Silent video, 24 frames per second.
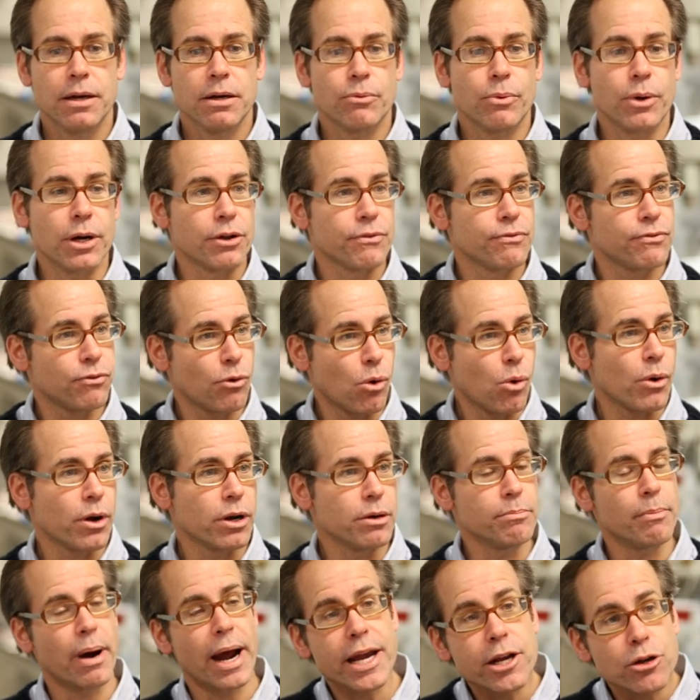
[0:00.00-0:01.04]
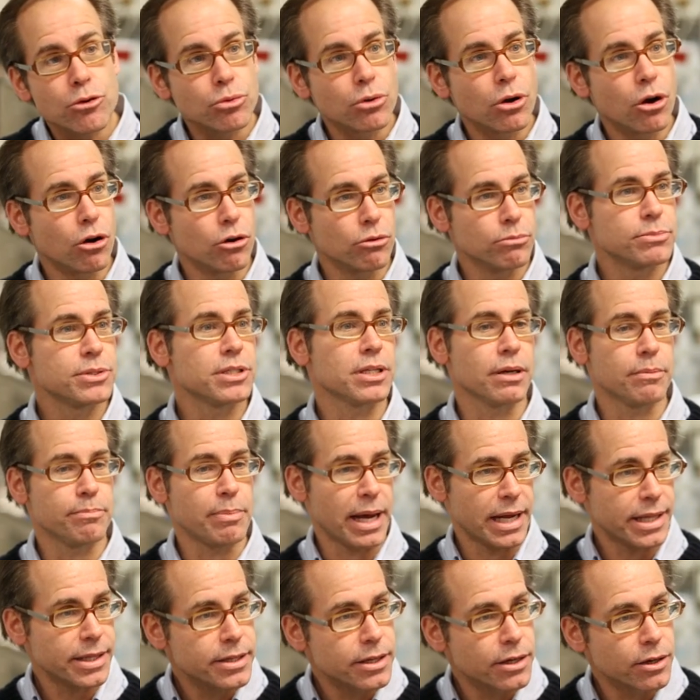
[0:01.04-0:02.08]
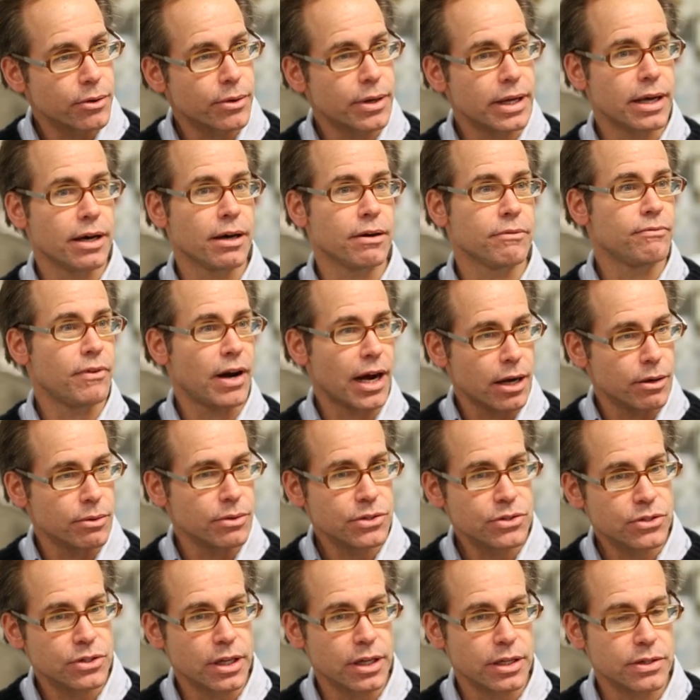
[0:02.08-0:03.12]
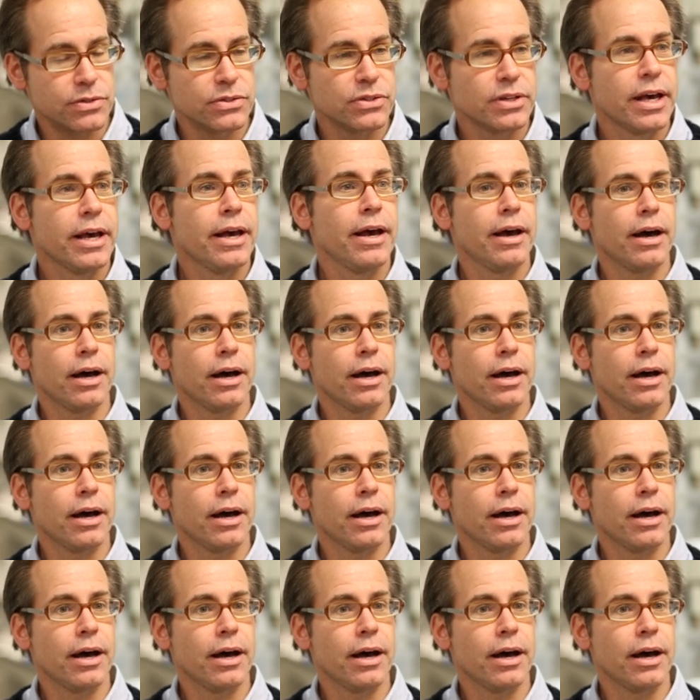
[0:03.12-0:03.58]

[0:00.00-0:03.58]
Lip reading: what are foreign, microbes, bacteria, viruses,